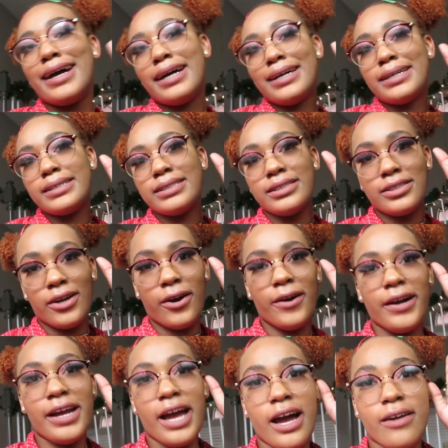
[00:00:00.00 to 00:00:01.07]
guys,
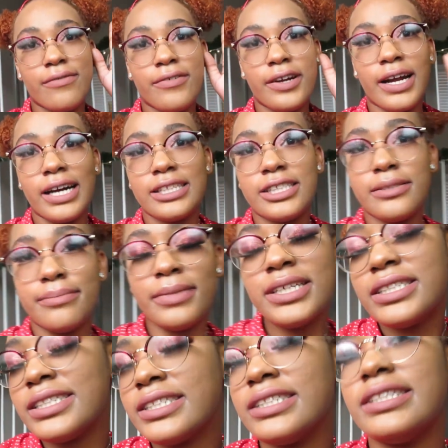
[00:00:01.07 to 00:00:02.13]
sorry I forgot to
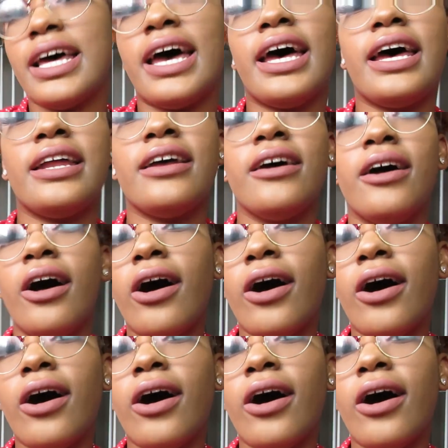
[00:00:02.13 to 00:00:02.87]
mention that